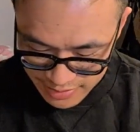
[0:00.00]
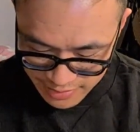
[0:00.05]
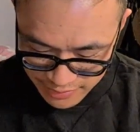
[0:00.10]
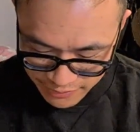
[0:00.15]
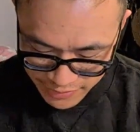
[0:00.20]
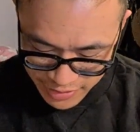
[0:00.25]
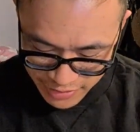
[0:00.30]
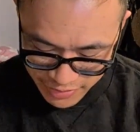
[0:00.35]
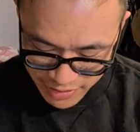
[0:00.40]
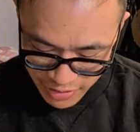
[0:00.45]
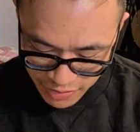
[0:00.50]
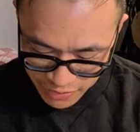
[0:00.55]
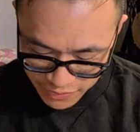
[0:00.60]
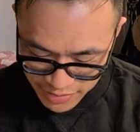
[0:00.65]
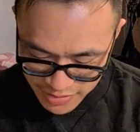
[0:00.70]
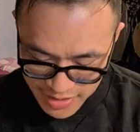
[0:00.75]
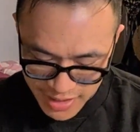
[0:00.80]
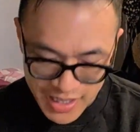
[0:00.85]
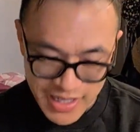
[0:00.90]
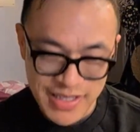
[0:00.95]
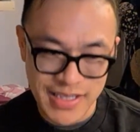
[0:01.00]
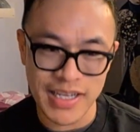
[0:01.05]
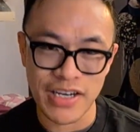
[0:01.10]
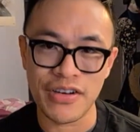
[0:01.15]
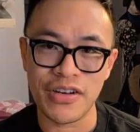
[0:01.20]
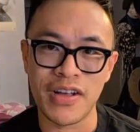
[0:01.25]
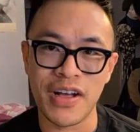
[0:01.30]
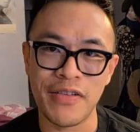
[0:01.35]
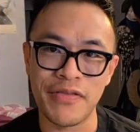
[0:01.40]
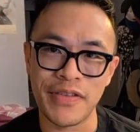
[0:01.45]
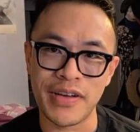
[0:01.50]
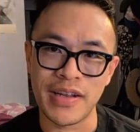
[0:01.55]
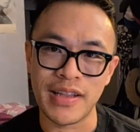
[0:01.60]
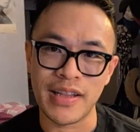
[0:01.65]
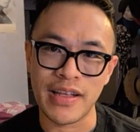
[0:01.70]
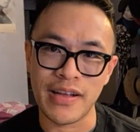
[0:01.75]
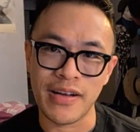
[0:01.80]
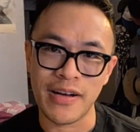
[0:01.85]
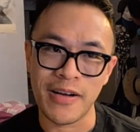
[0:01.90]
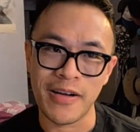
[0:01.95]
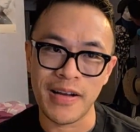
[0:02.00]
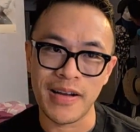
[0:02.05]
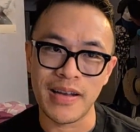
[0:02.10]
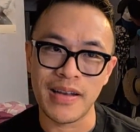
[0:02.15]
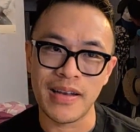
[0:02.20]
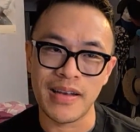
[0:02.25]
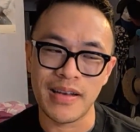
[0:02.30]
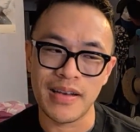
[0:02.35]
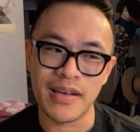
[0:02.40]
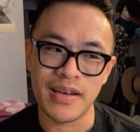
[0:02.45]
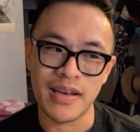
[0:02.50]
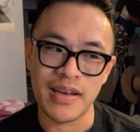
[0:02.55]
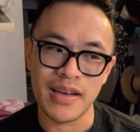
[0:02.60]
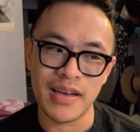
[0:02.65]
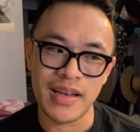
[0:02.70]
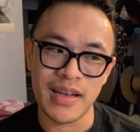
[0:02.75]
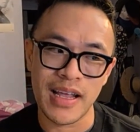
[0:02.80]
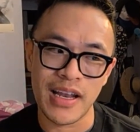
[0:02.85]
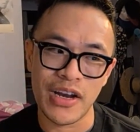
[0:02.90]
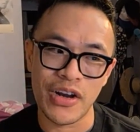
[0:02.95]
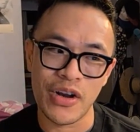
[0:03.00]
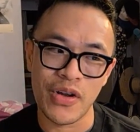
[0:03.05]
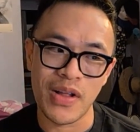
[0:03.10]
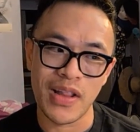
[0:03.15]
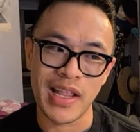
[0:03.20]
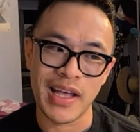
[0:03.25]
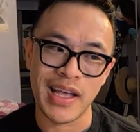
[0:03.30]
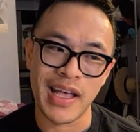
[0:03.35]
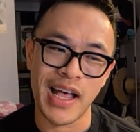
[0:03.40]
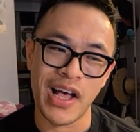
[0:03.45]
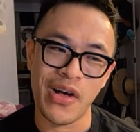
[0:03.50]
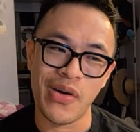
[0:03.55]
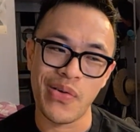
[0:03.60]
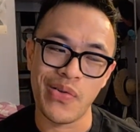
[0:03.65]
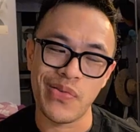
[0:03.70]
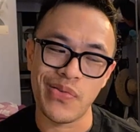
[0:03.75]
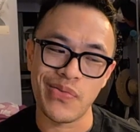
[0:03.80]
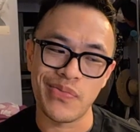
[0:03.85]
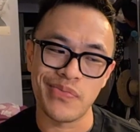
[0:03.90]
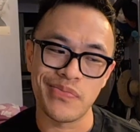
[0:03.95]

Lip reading: when they're not oversized, I don't know how fitted they are, and I don't know how